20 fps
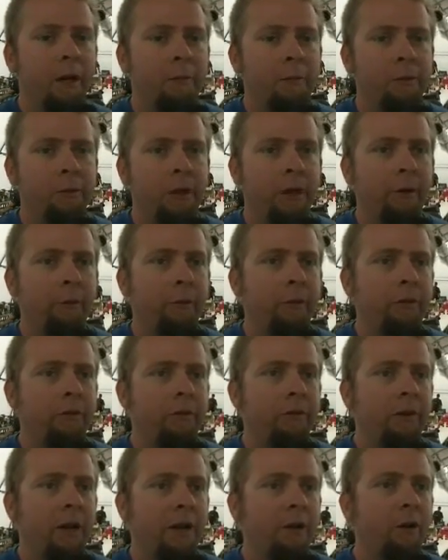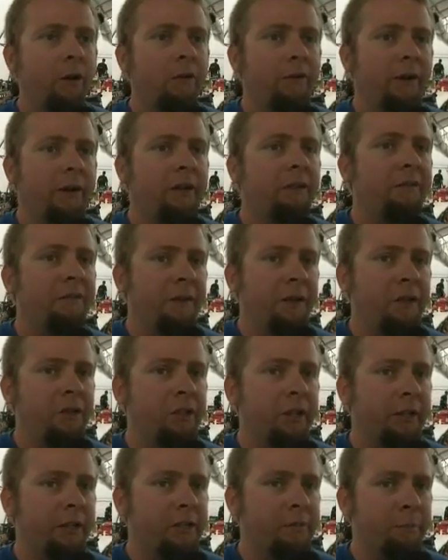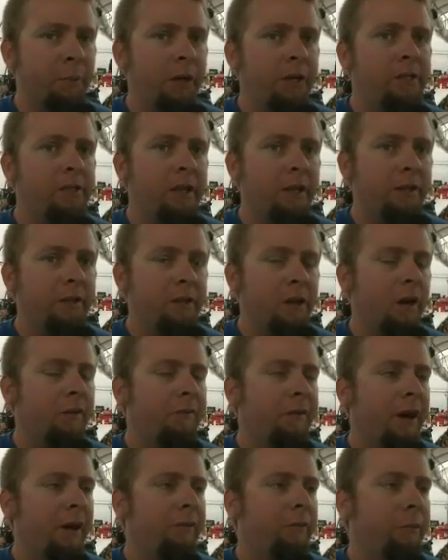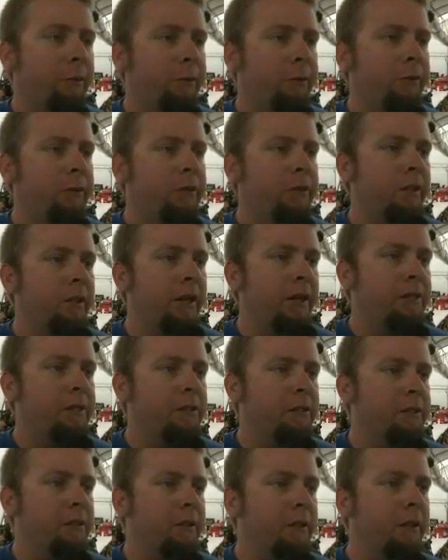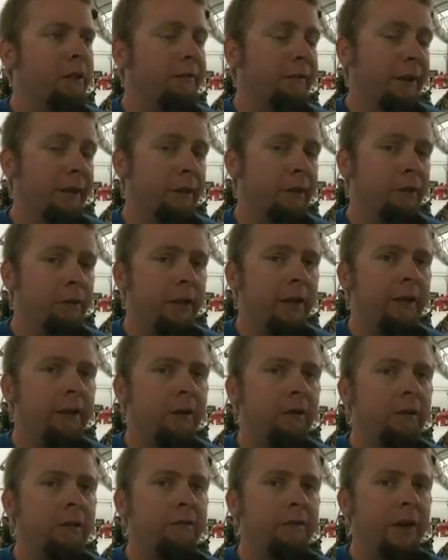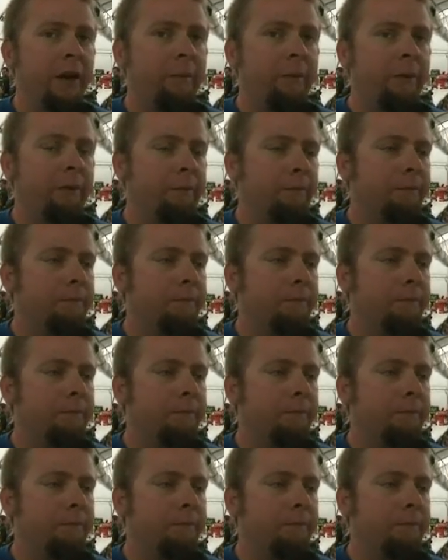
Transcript: So I know if I can finish, I can probably stay in the top 5 of both of these classes, and if I can do that, I'll leave happy.